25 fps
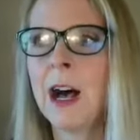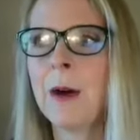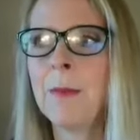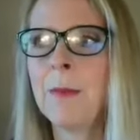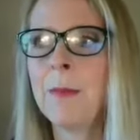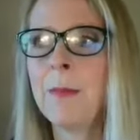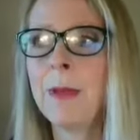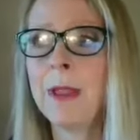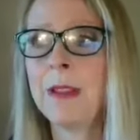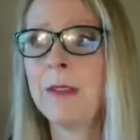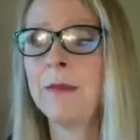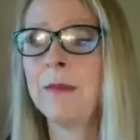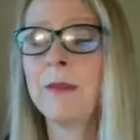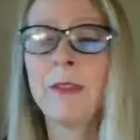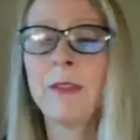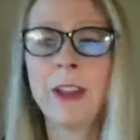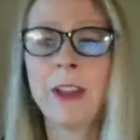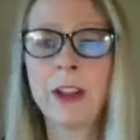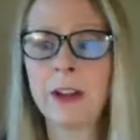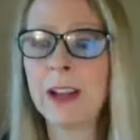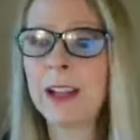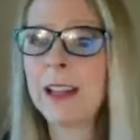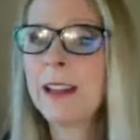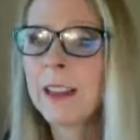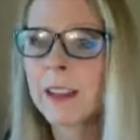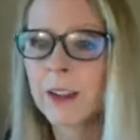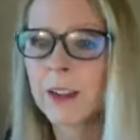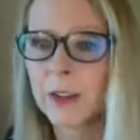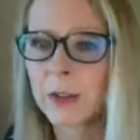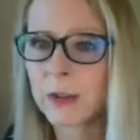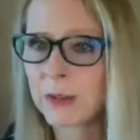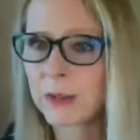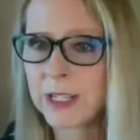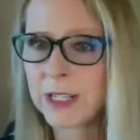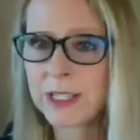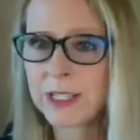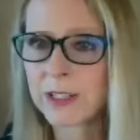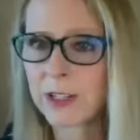been very little
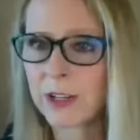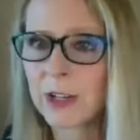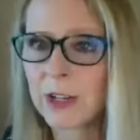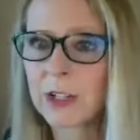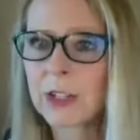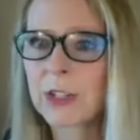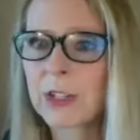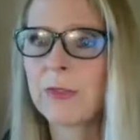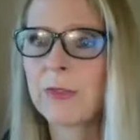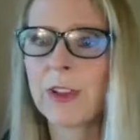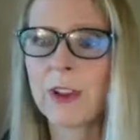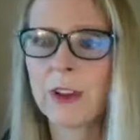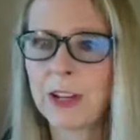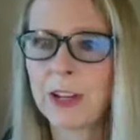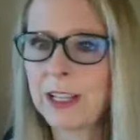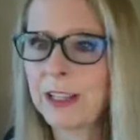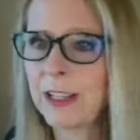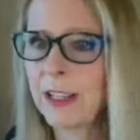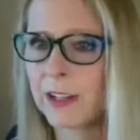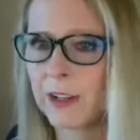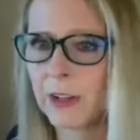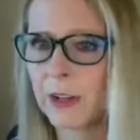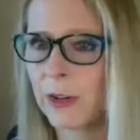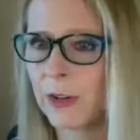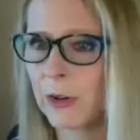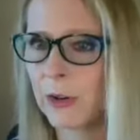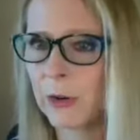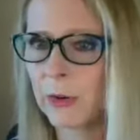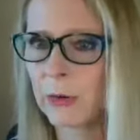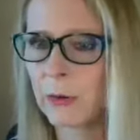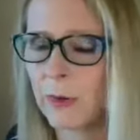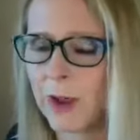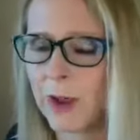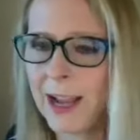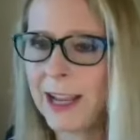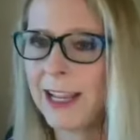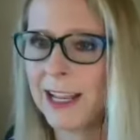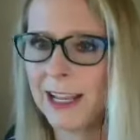research, very little
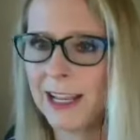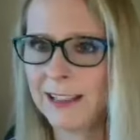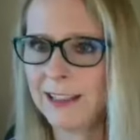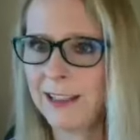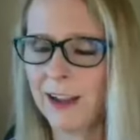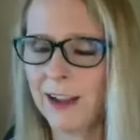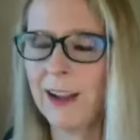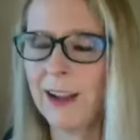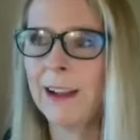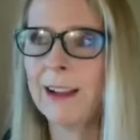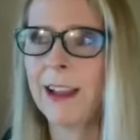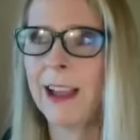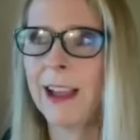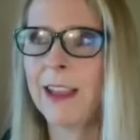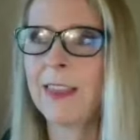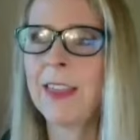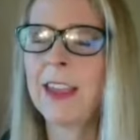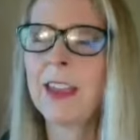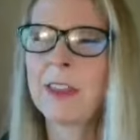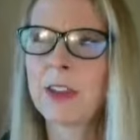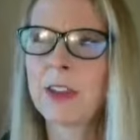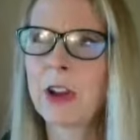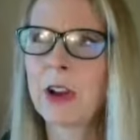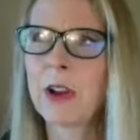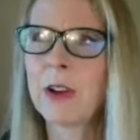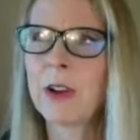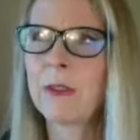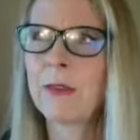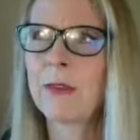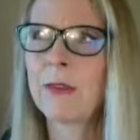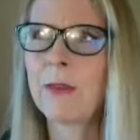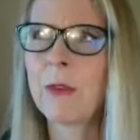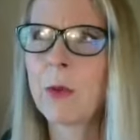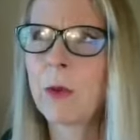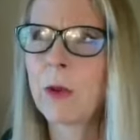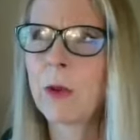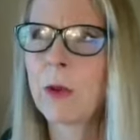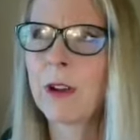writing done. I think there are
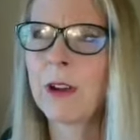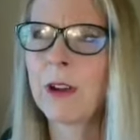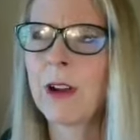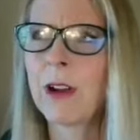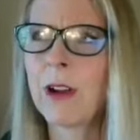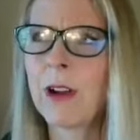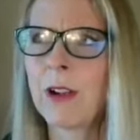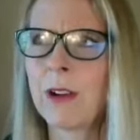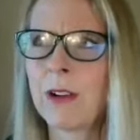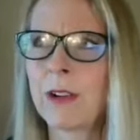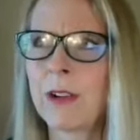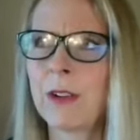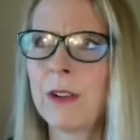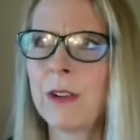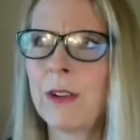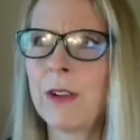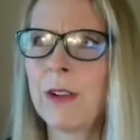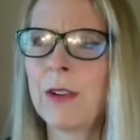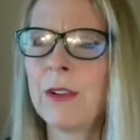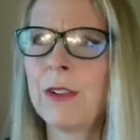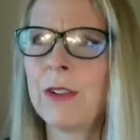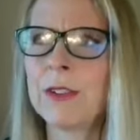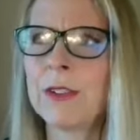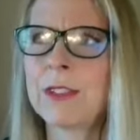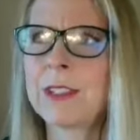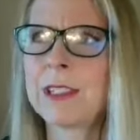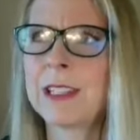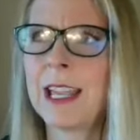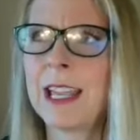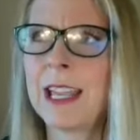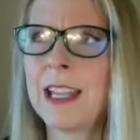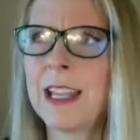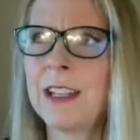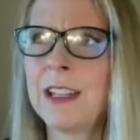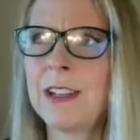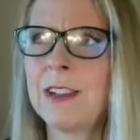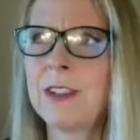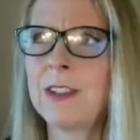4 articles
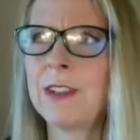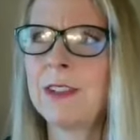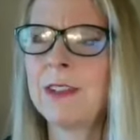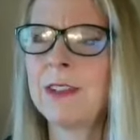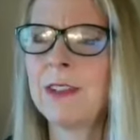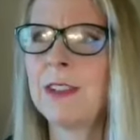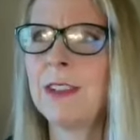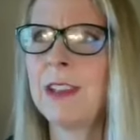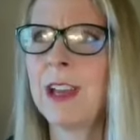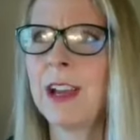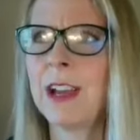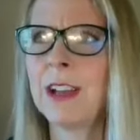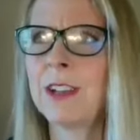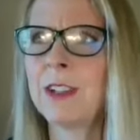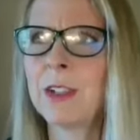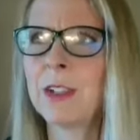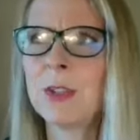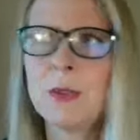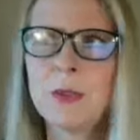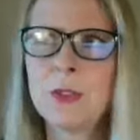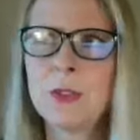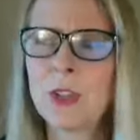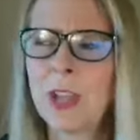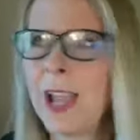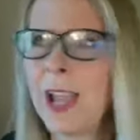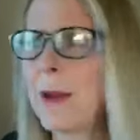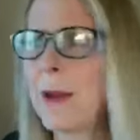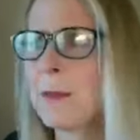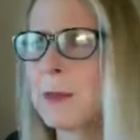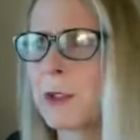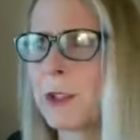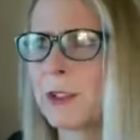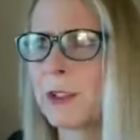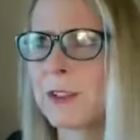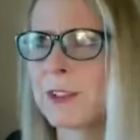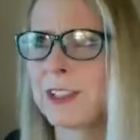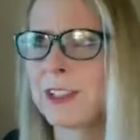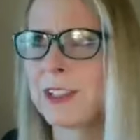and 2
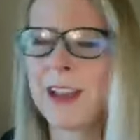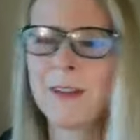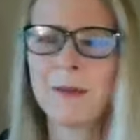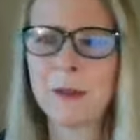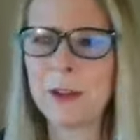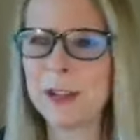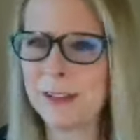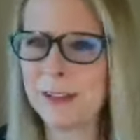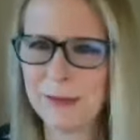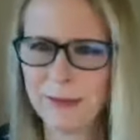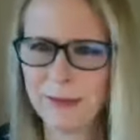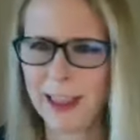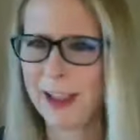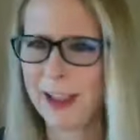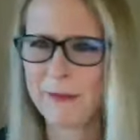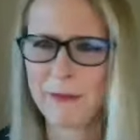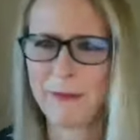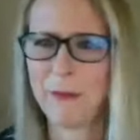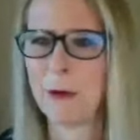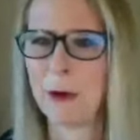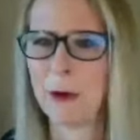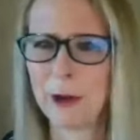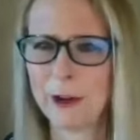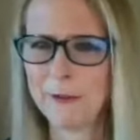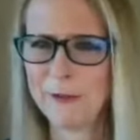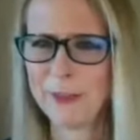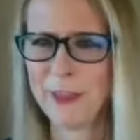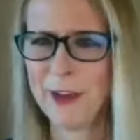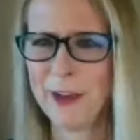chapters, and I've written like 4 of those.